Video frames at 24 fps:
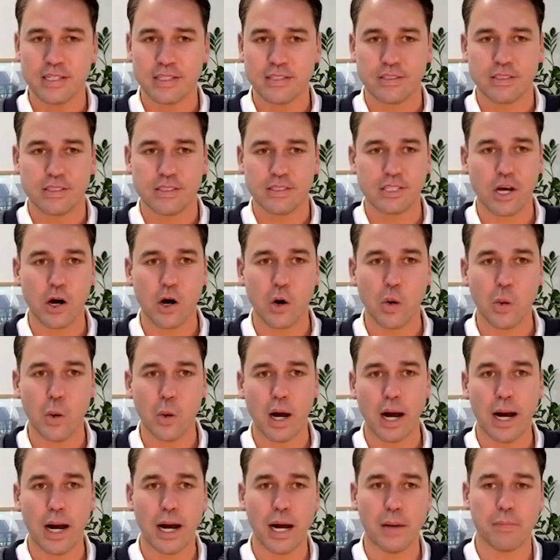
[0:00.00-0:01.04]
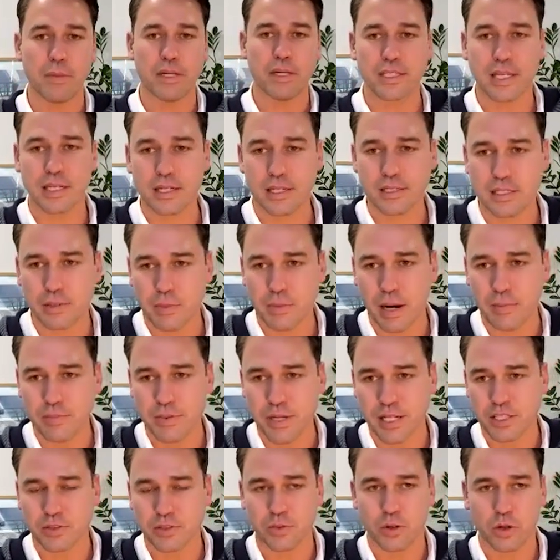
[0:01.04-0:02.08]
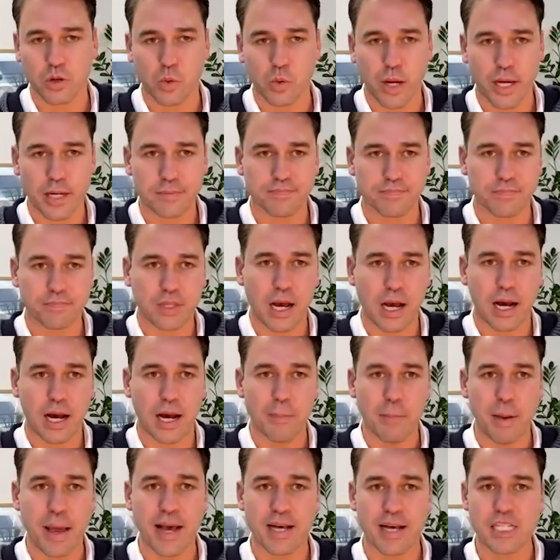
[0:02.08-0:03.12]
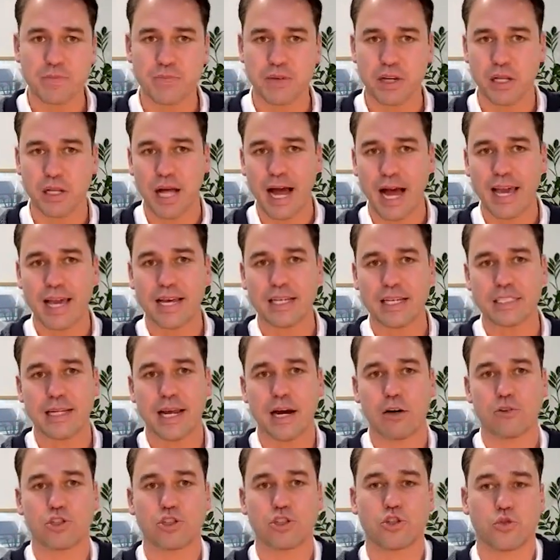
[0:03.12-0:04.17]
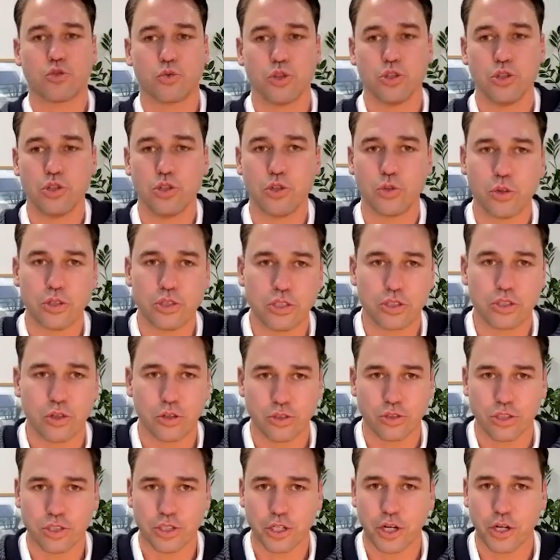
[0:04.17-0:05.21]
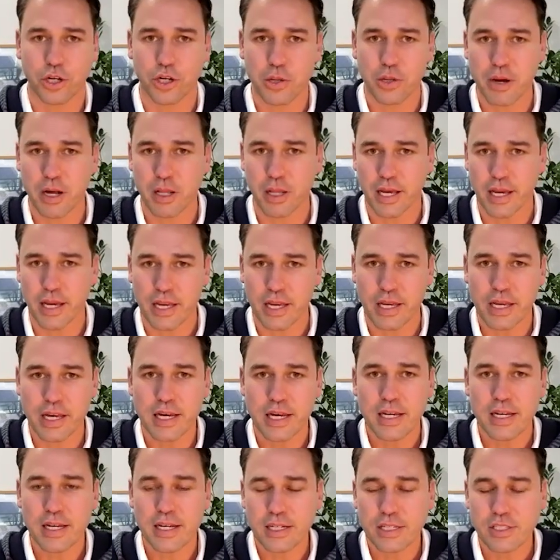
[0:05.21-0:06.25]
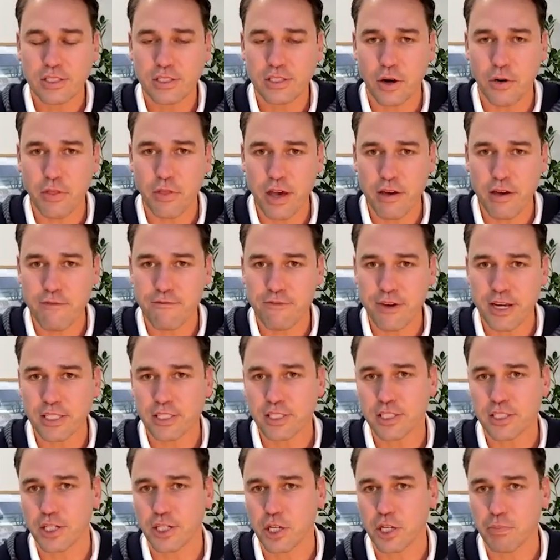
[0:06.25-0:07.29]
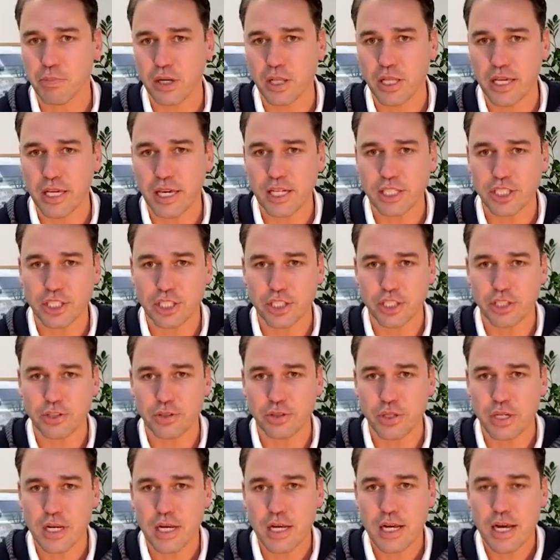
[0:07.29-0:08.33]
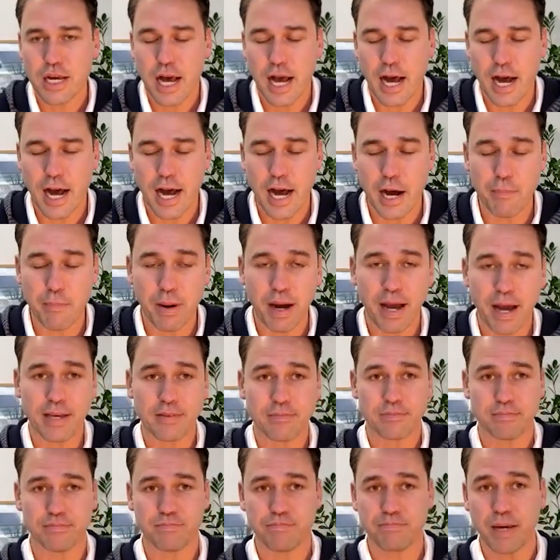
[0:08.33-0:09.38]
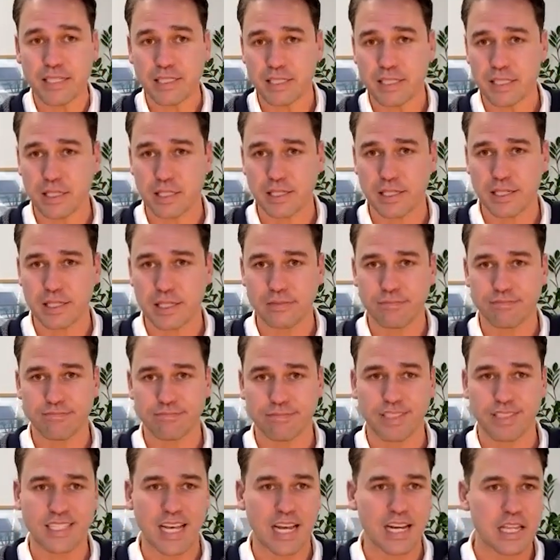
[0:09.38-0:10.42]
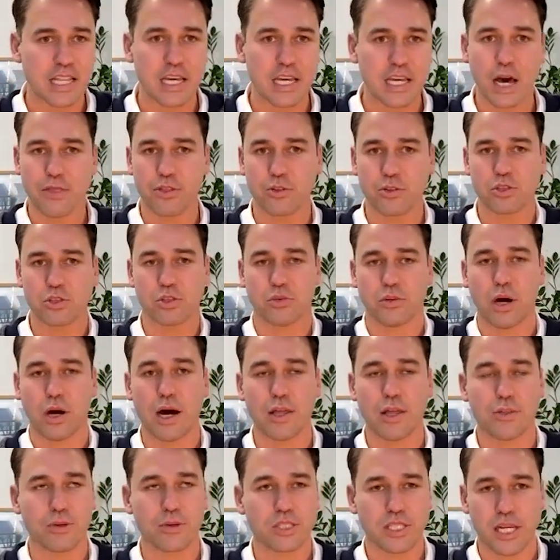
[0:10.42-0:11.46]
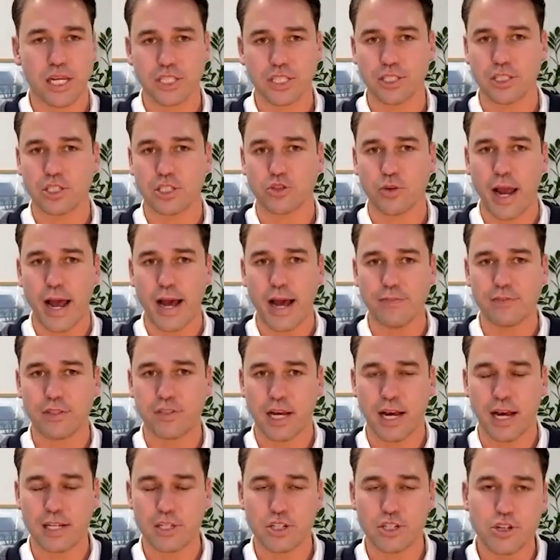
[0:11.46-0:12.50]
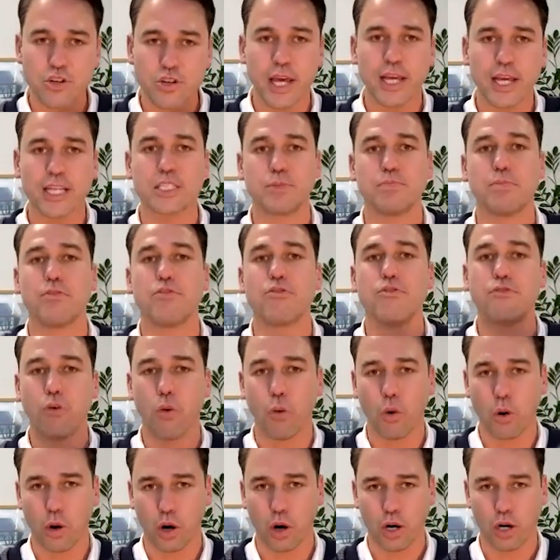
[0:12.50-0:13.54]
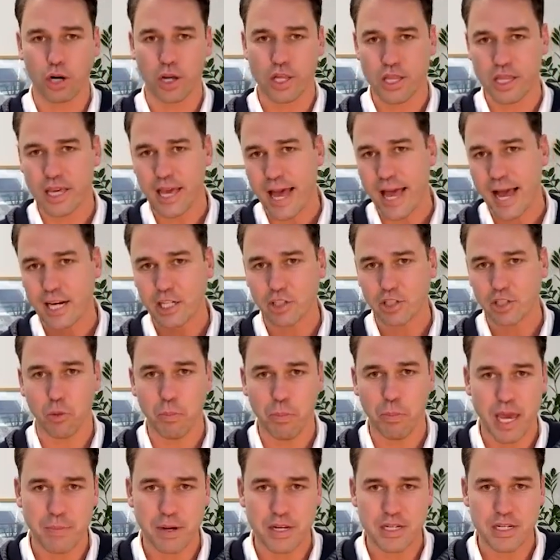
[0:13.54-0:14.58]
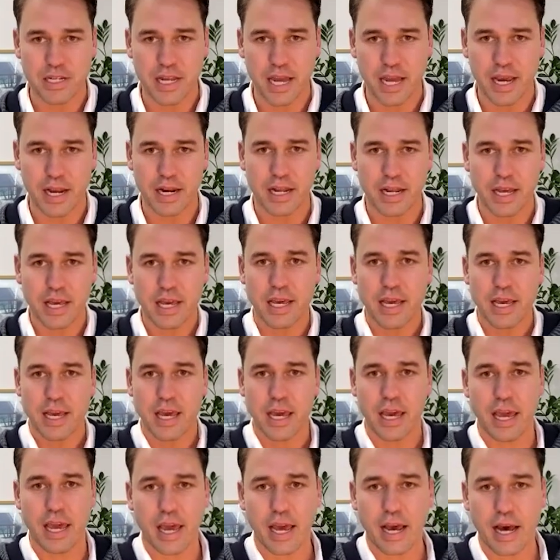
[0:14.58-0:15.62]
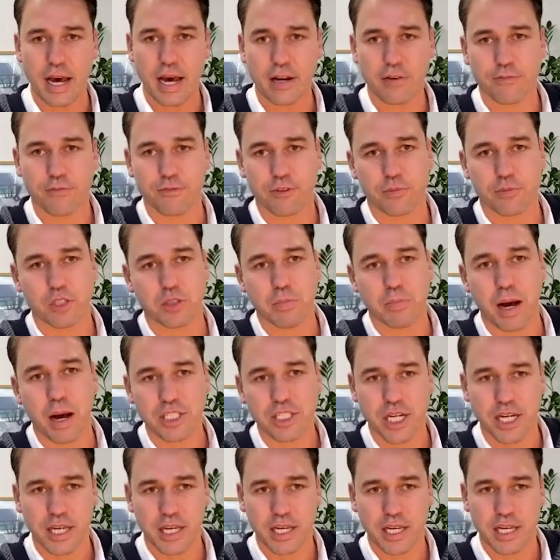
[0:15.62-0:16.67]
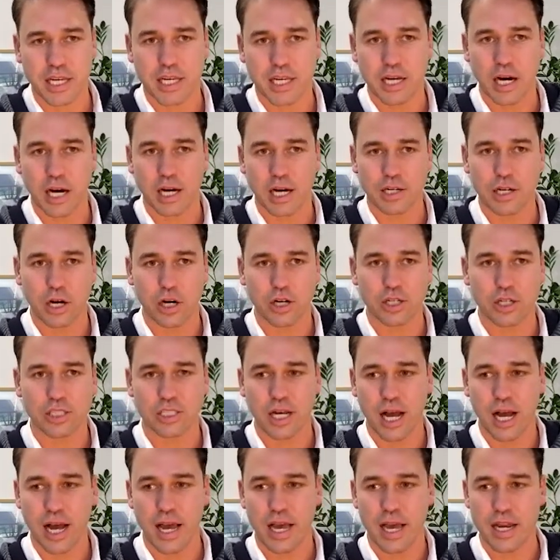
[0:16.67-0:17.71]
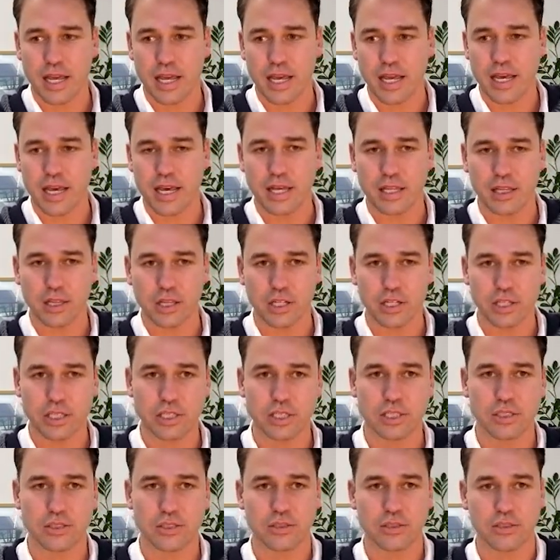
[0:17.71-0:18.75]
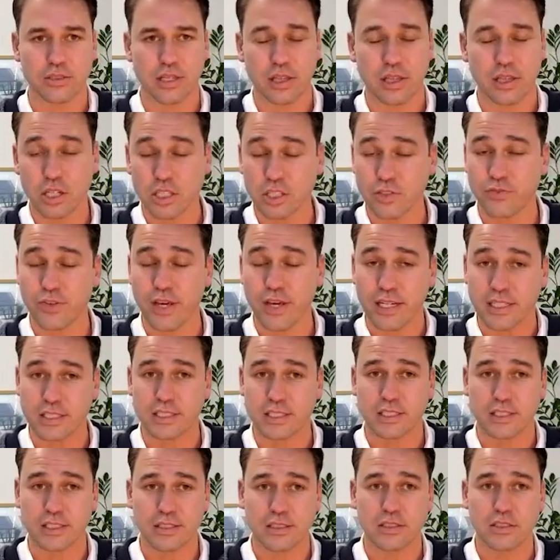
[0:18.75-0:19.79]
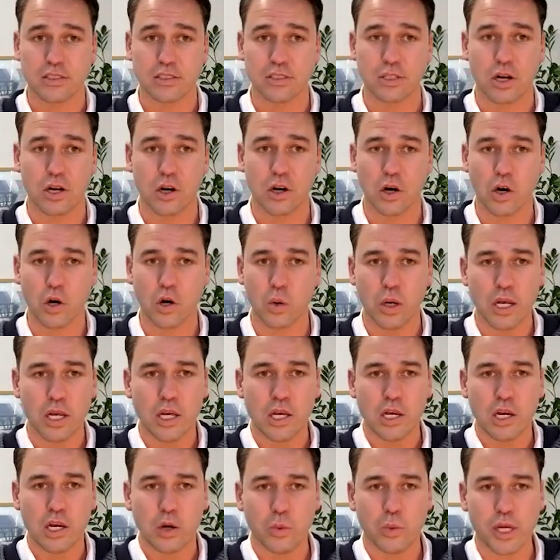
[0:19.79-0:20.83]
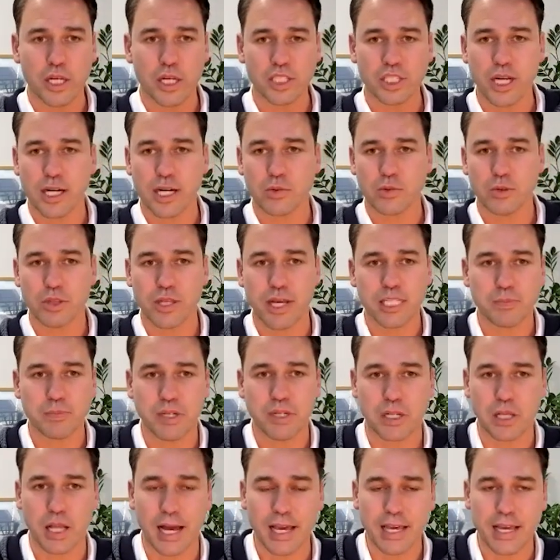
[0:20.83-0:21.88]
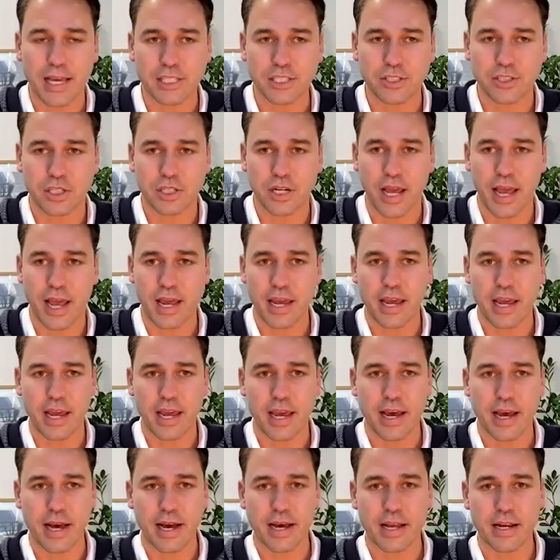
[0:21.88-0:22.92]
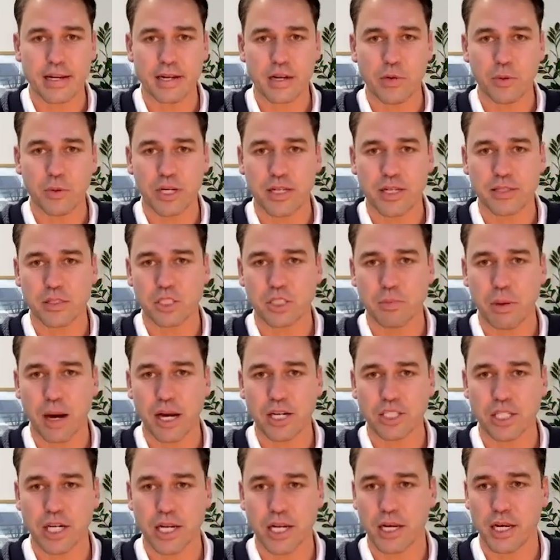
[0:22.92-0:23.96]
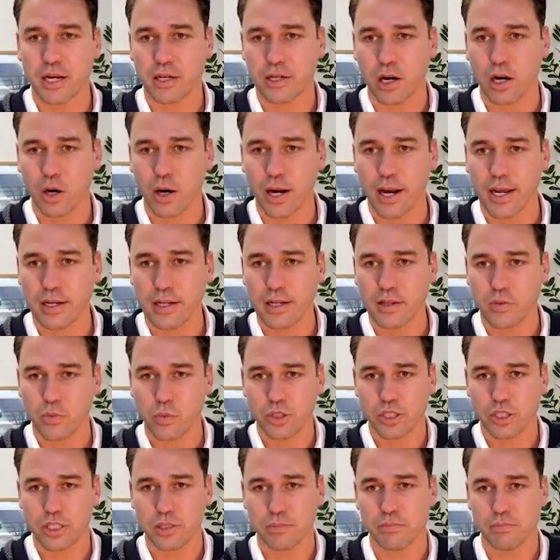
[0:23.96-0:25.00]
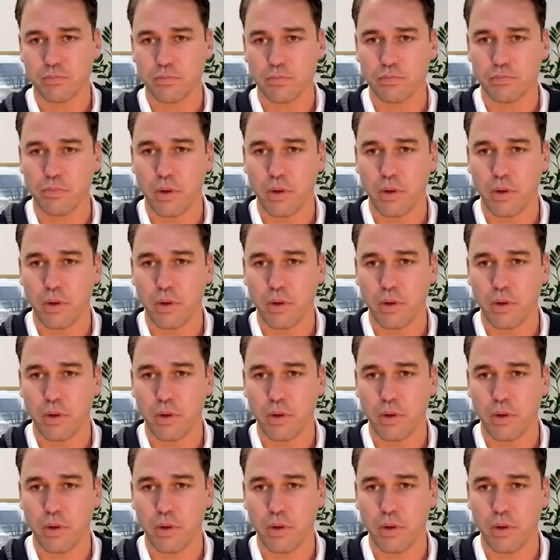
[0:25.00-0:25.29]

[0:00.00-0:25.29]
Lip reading: so let's get into some updates real quick. SBLI is now true Social Security billing, so they fixed their billing issue by basically sending the authorization to draft 2 days before the actual payment date. And from spot checking it on our side, it looks fixed. So we checked with SBLI yesterday, and we did some spot checking on our end with some